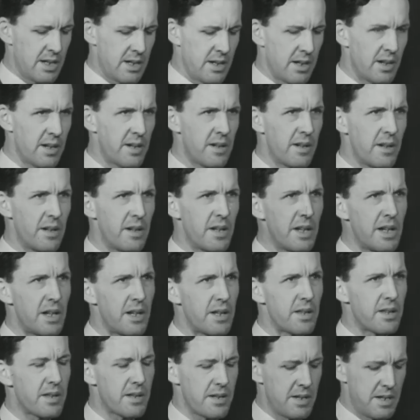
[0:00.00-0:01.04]
Underneath
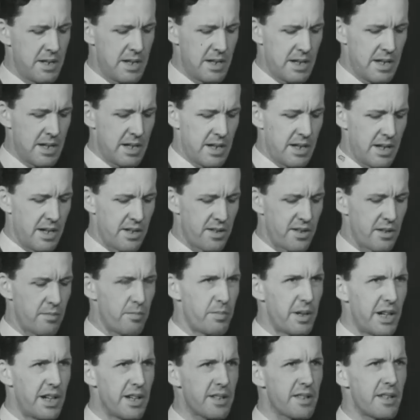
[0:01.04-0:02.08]
is the
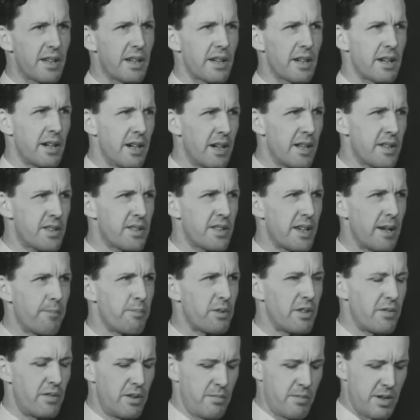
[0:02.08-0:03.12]
basic
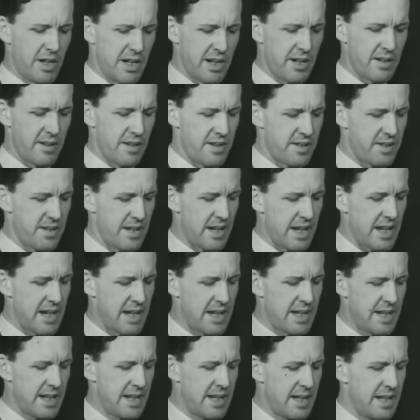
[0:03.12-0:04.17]
concept of democracy,
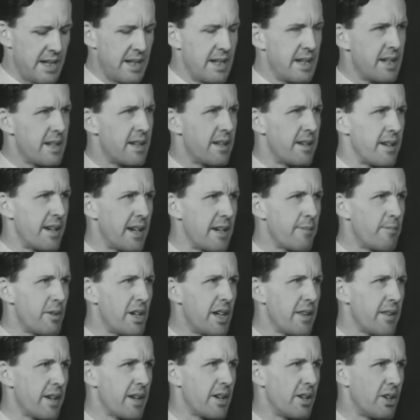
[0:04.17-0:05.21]

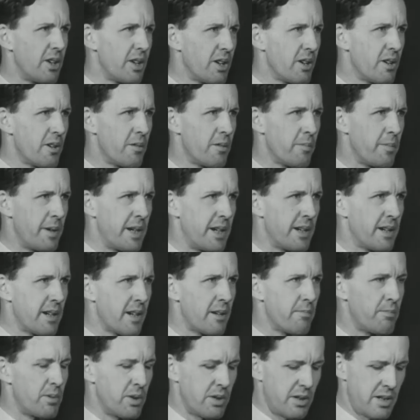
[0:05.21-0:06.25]
namely that all men are
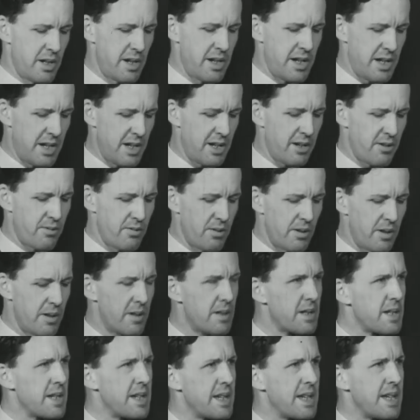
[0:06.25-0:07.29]
born equal,
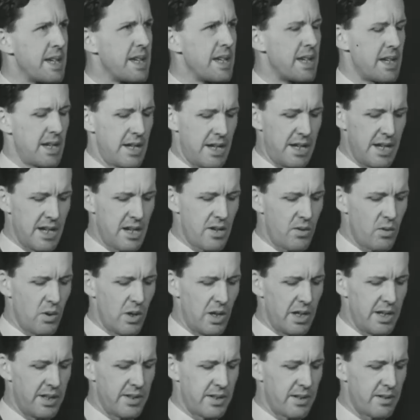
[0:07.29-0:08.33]
equal
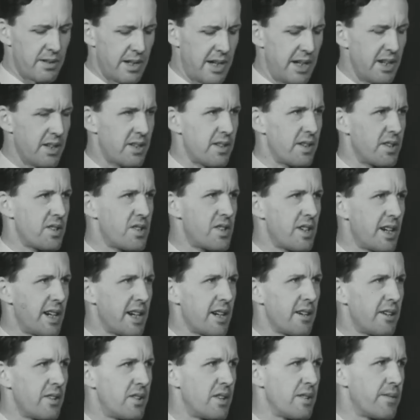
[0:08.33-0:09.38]
in the right to
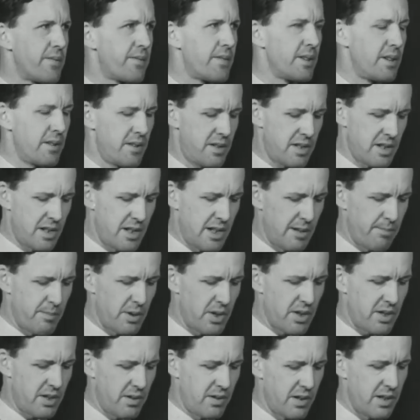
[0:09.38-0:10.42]
share in the fruits and
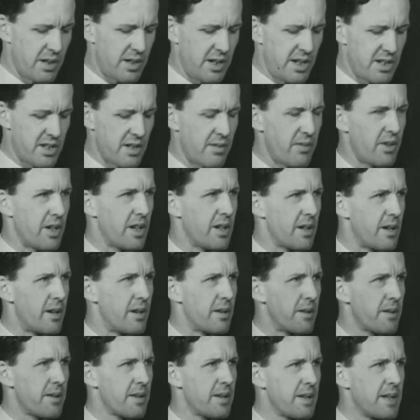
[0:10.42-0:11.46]
opportunities of the earth.
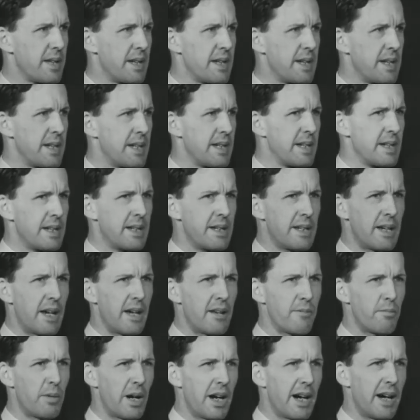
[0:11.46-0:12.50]

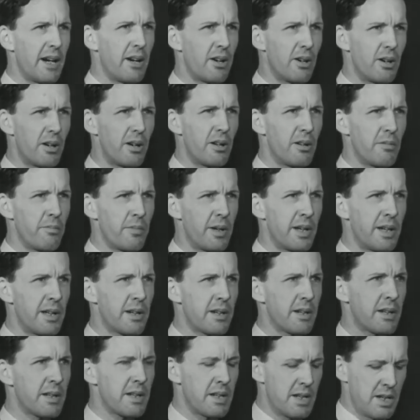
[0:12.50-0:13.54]
And by all
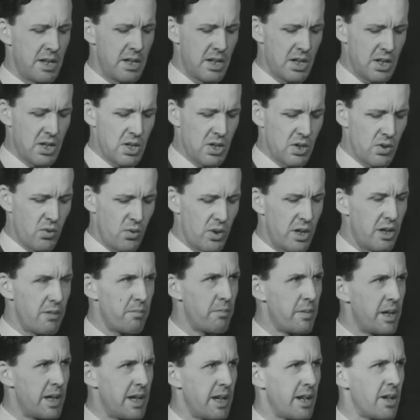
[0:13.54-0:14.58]
men, we
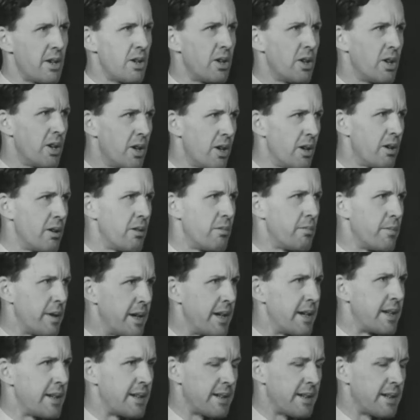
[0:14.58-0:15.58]
mean all men.